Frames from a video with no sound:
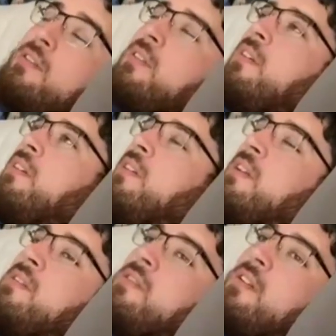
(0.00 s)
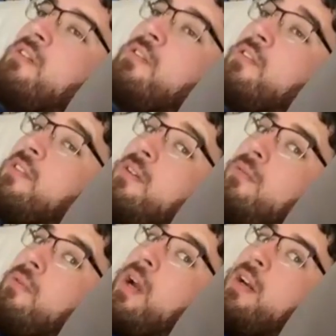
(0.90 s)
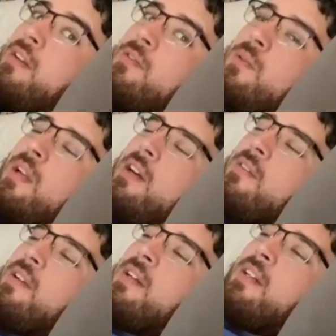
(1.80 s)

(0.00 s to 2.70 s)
I was like, that sucks. I just got to ride this one out.